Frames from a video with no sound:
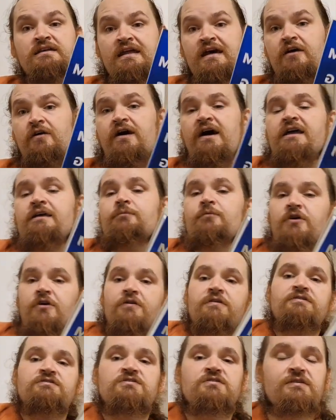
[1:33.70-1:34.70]
Now, I am
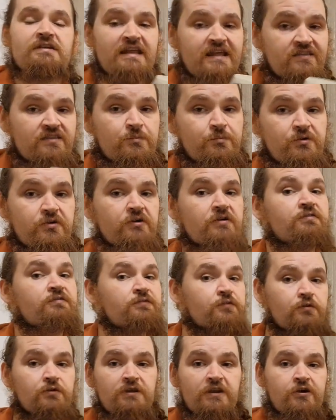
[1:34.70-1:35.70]
going to let the book
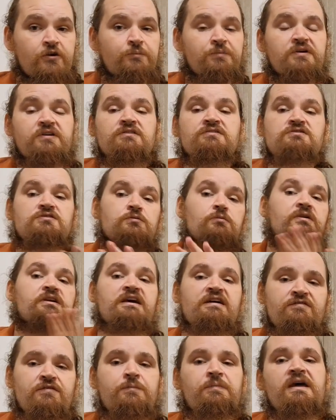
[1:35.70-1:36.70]
fall open to
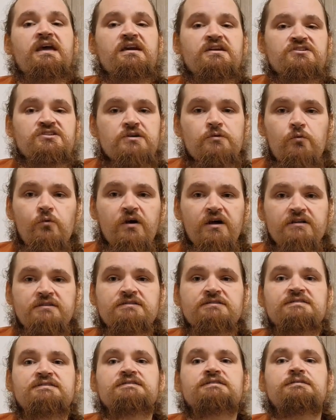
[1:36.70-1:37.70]
whatever page it
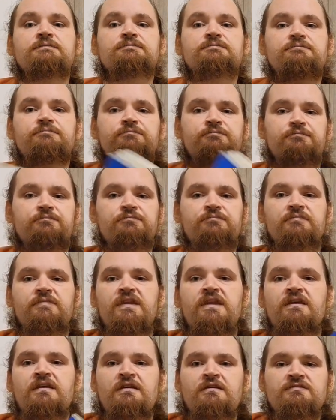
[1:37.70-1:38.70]
wants.
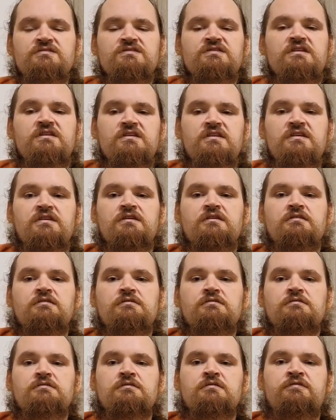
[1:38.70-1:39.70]
Just gonna
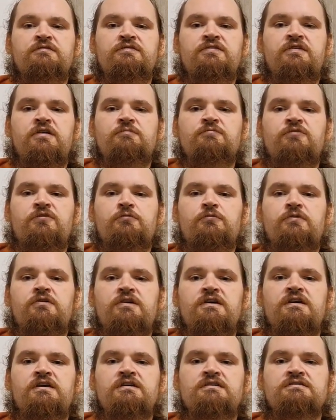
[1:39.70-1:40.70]
thumb through
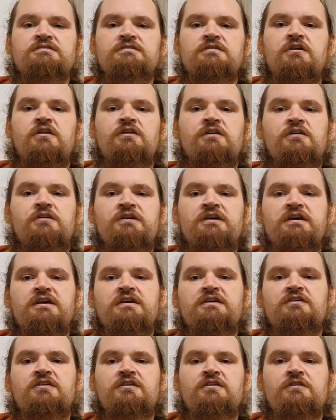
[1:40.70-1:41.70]
it, not
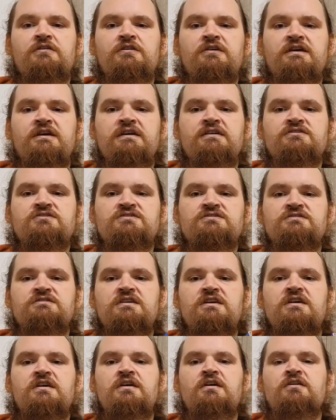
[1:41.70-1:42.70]
looking, just,
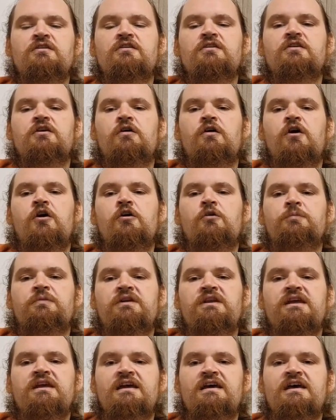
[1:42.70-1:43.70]
you know,
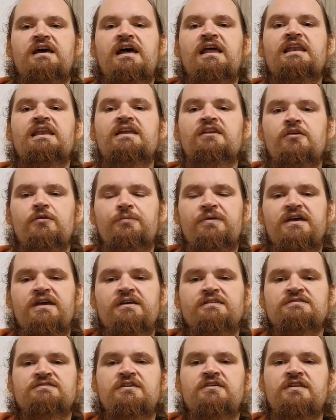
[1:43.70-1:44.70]
opening it a little
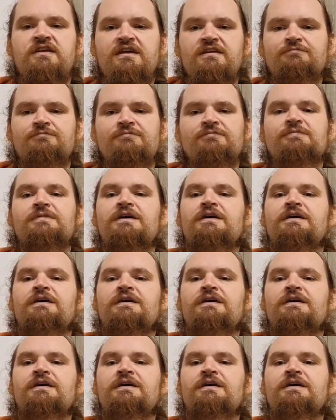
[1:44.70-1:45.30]
bit so that,